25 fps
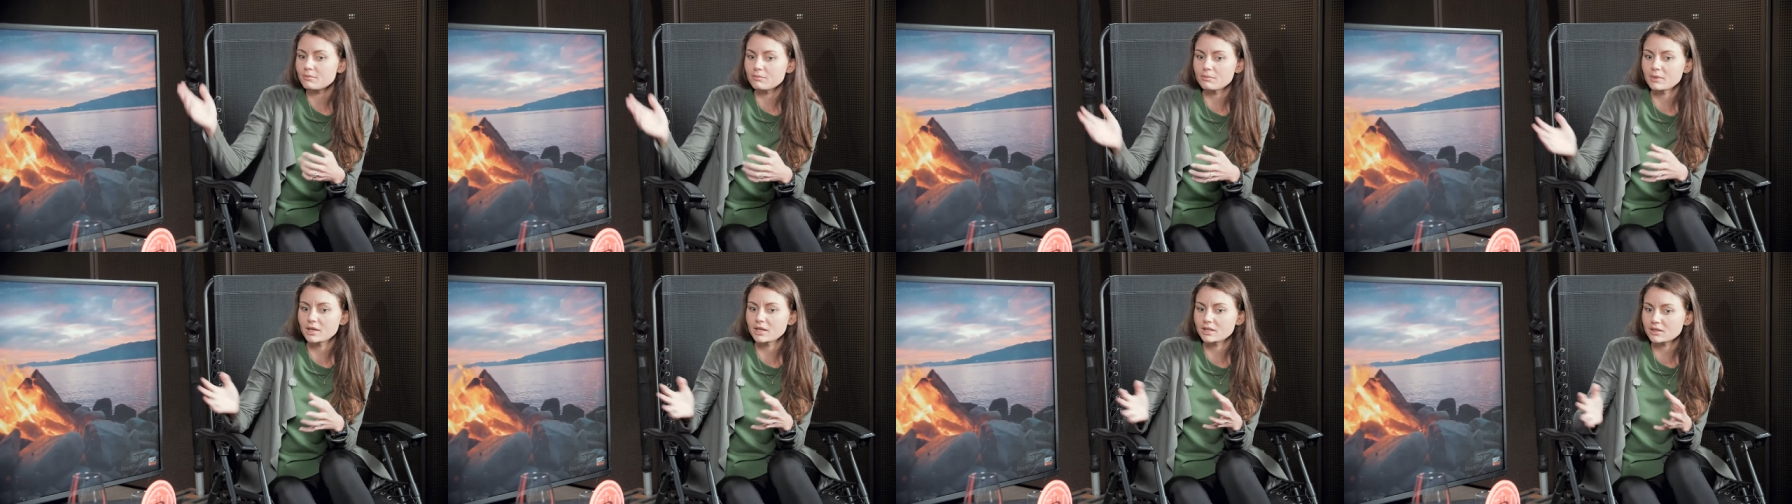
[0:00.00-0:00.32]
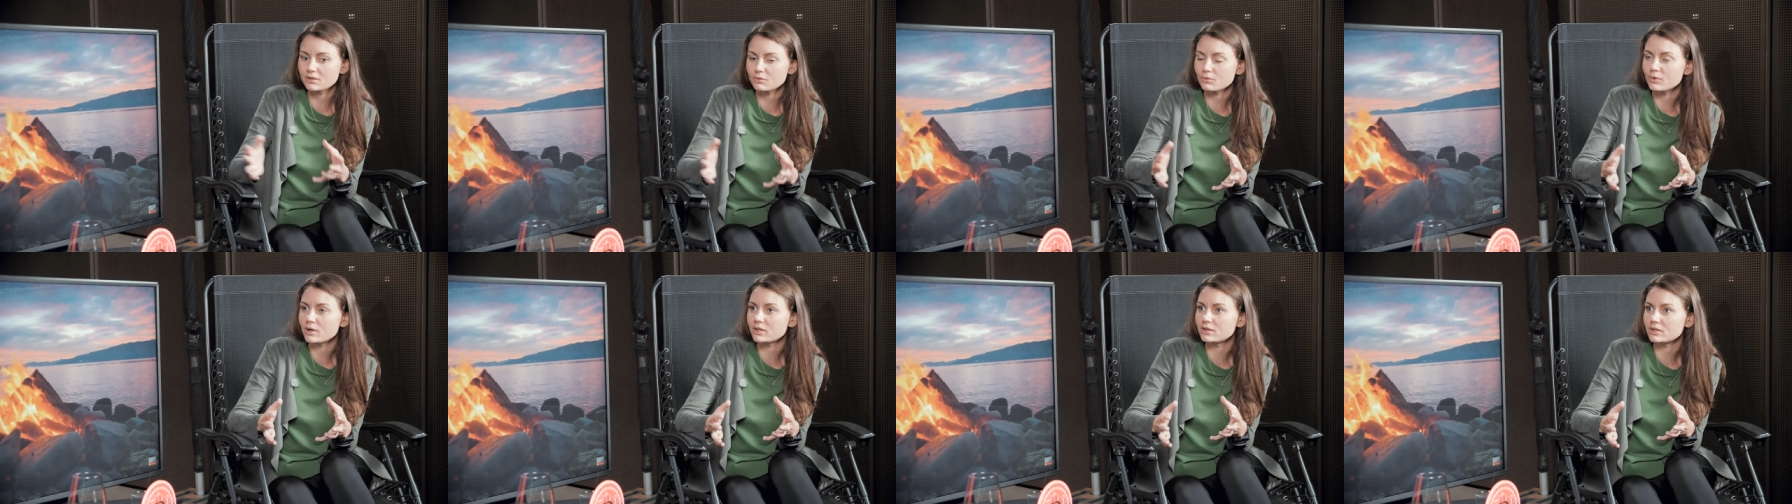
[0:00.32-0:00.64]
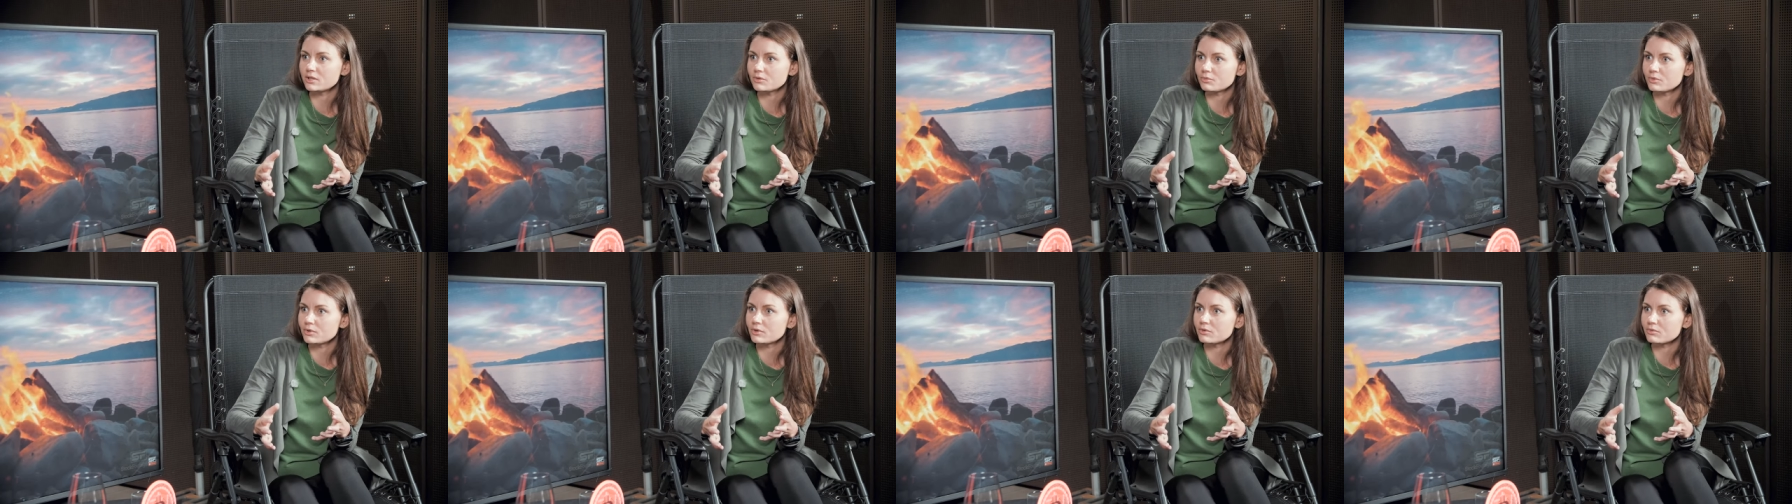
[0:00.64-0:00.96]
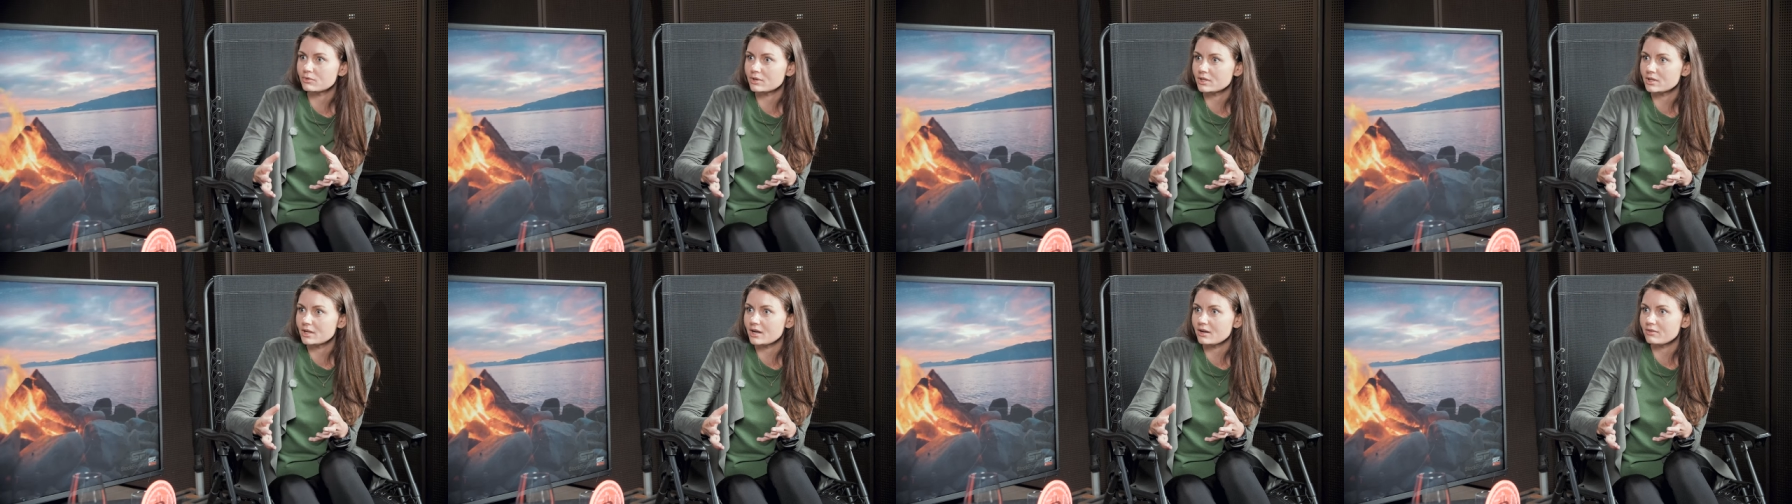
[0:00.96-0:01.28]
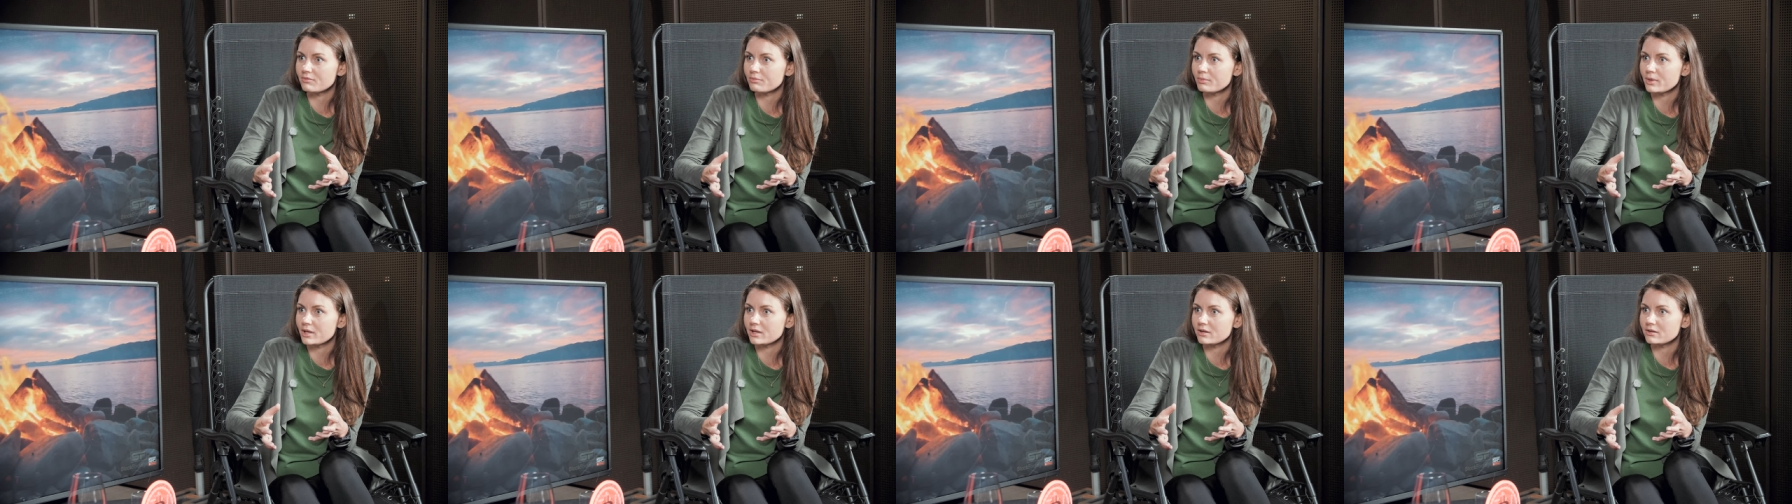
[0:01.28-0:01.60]
make the one that we already
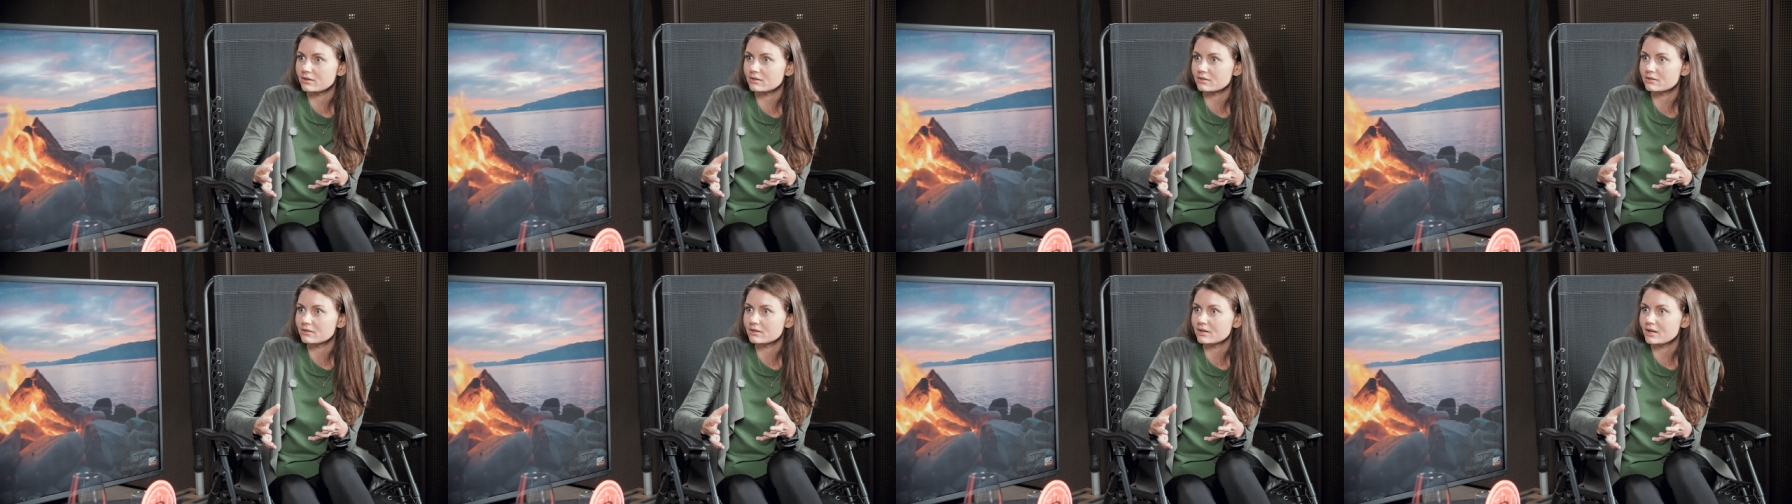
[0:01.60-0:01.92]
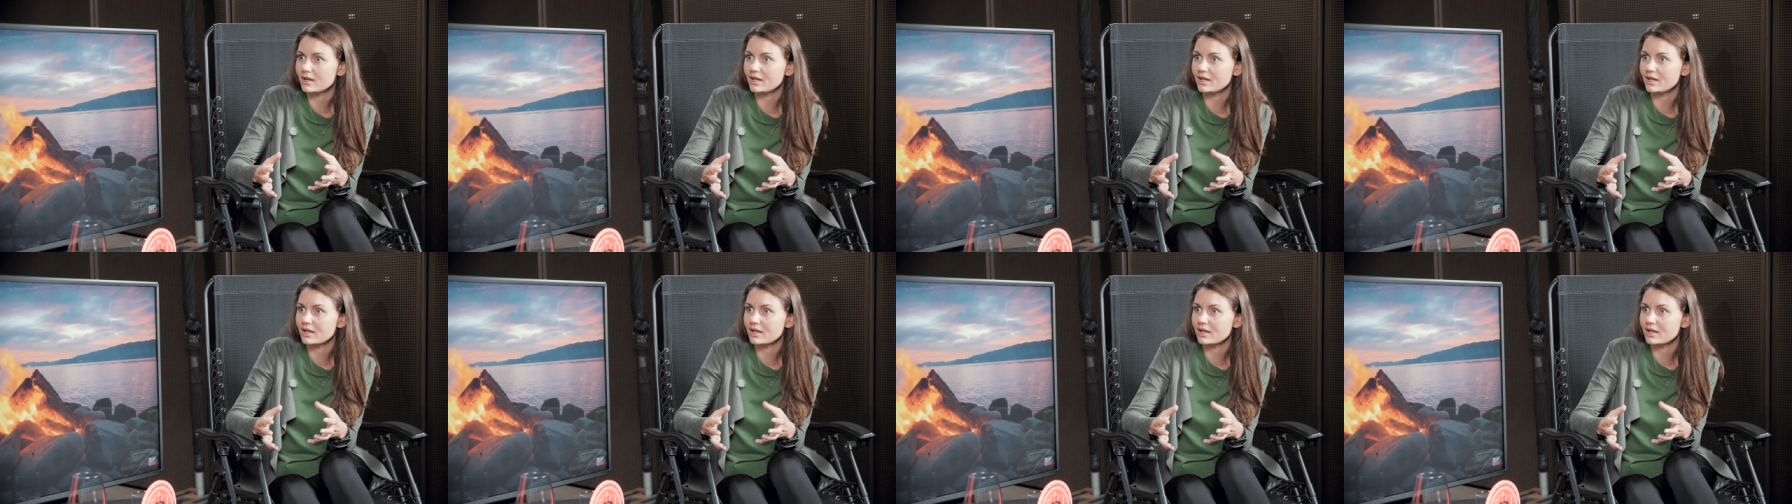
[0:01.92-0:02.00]
have better